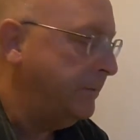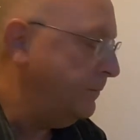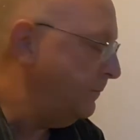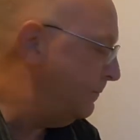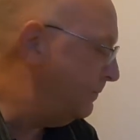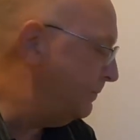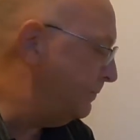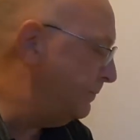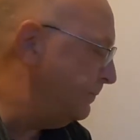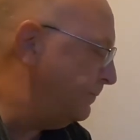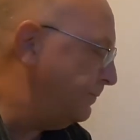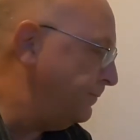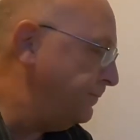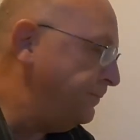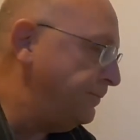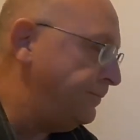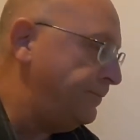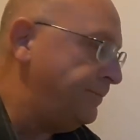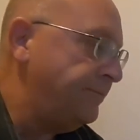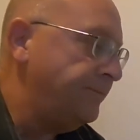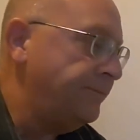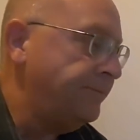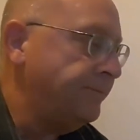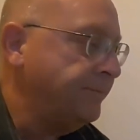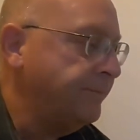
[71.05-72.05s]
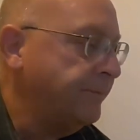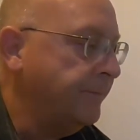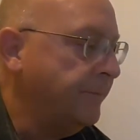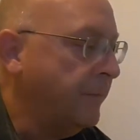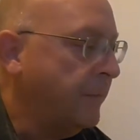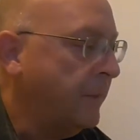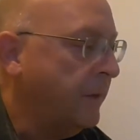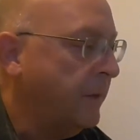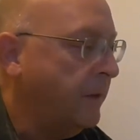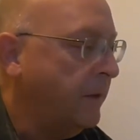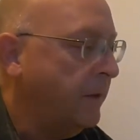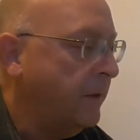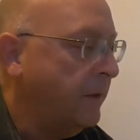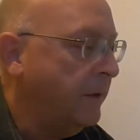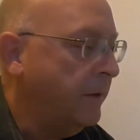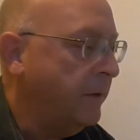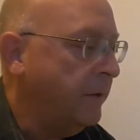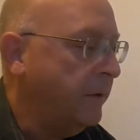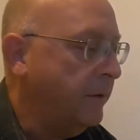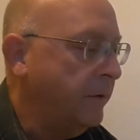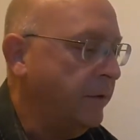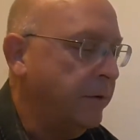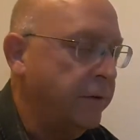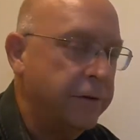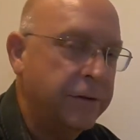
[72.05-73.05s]

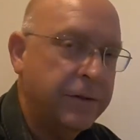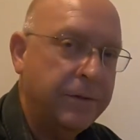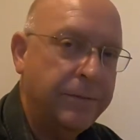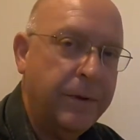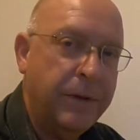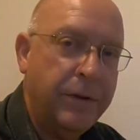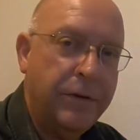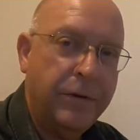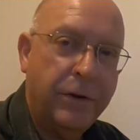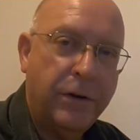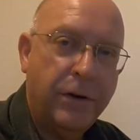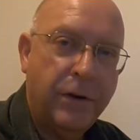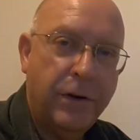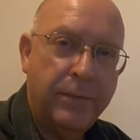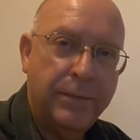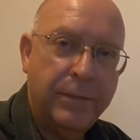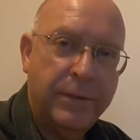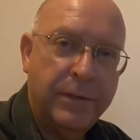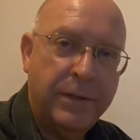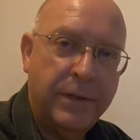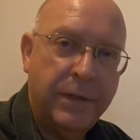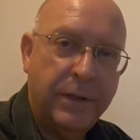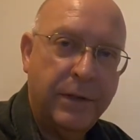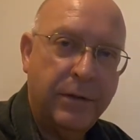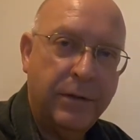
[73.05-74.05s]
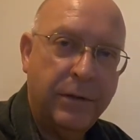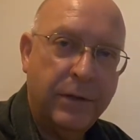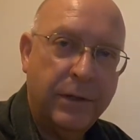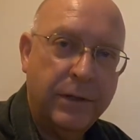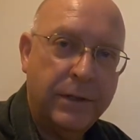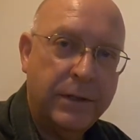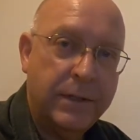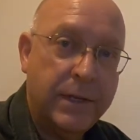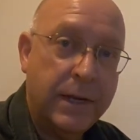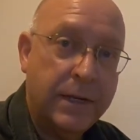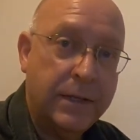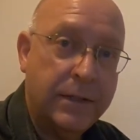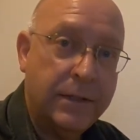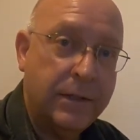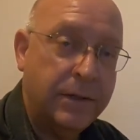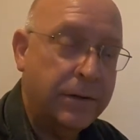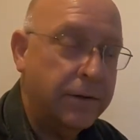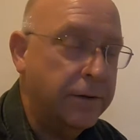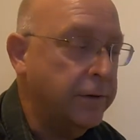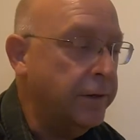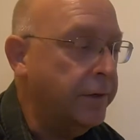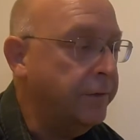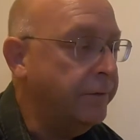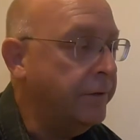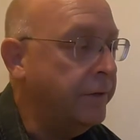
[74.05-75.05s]
There are some other comps that look sexier
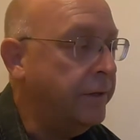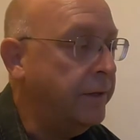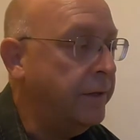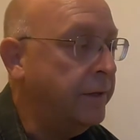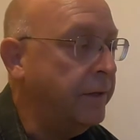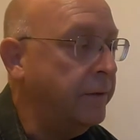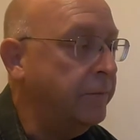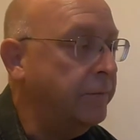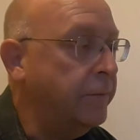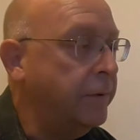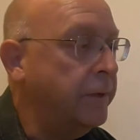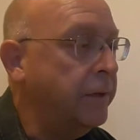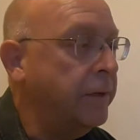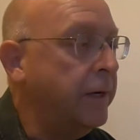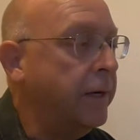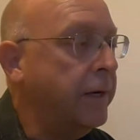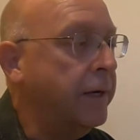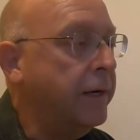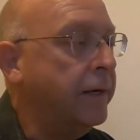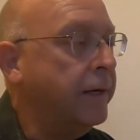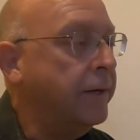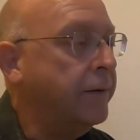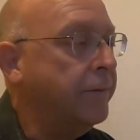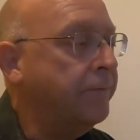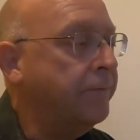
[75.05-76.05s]
and everything, but I